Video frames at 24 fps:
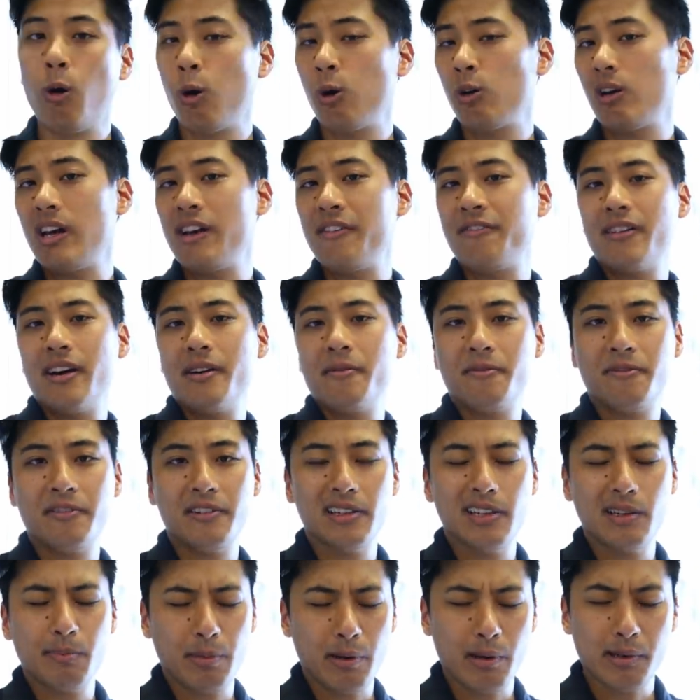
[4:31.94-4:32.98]
or if I'm
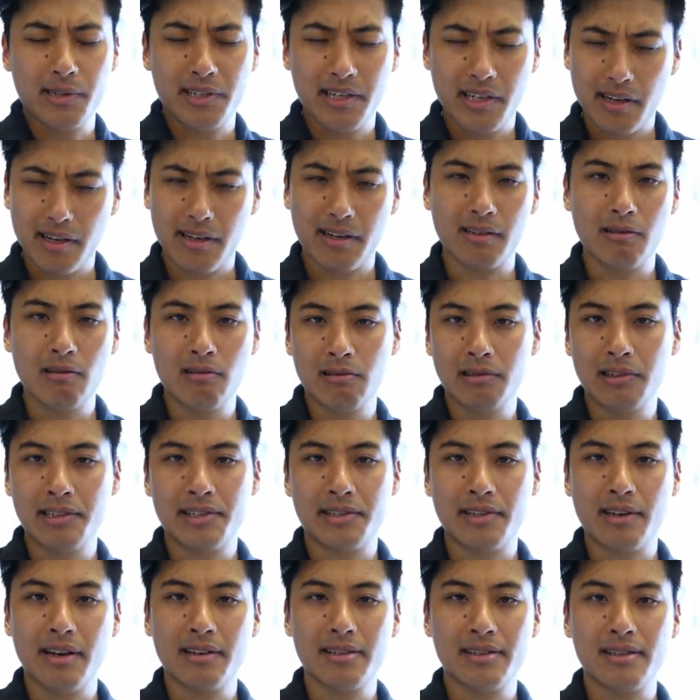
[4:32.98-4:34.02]
feeling particularly
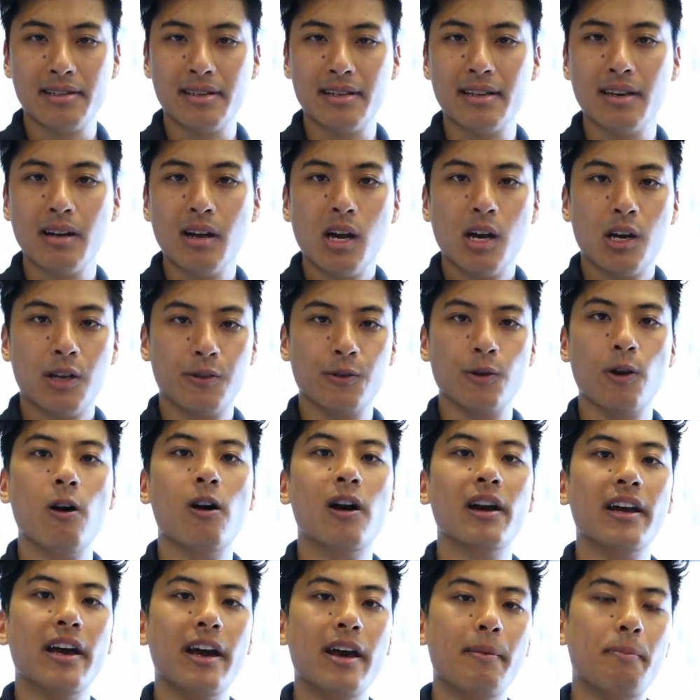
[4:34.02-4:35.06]
saucy, throw
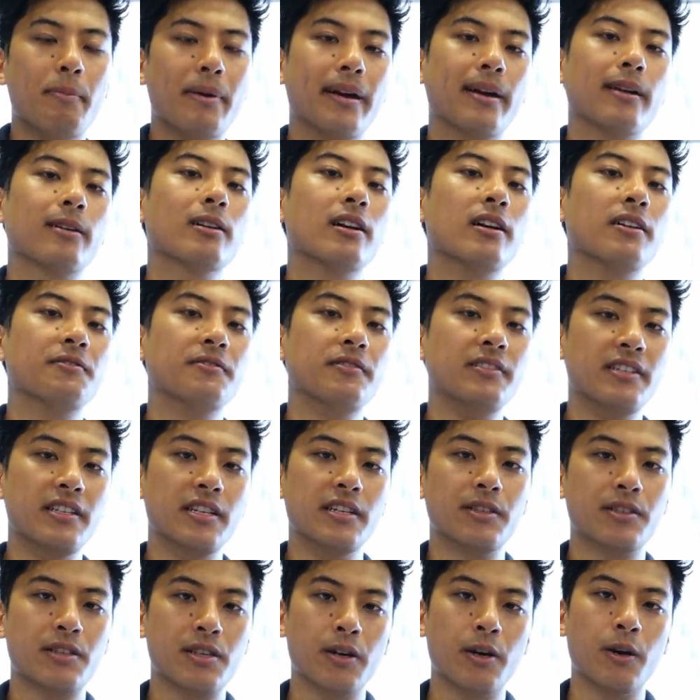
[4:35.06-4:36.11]
on a pair of
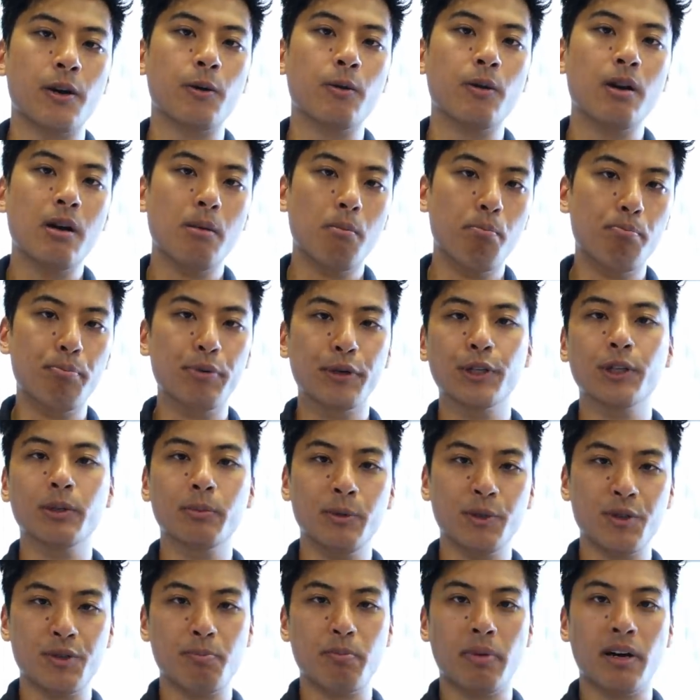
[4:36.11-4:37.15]
Nitto Bull
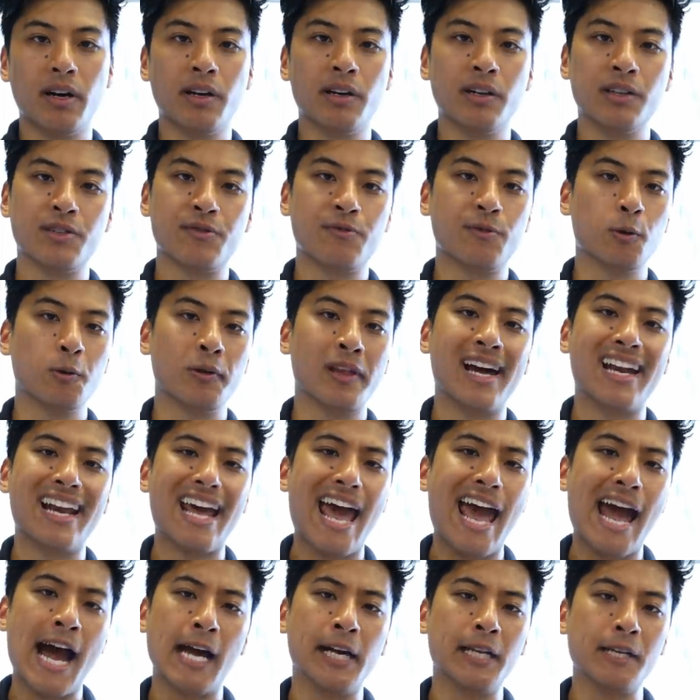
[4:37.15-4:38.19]
Moose bars for that
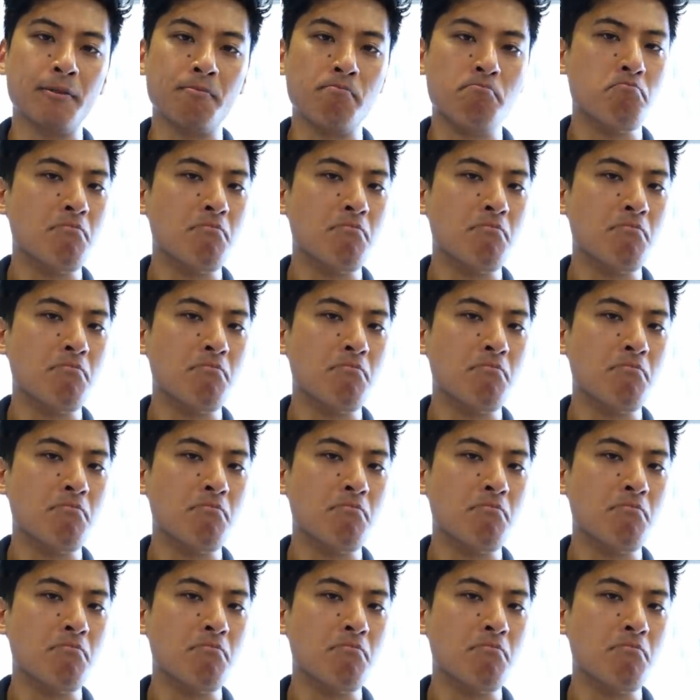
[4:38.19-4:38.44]
added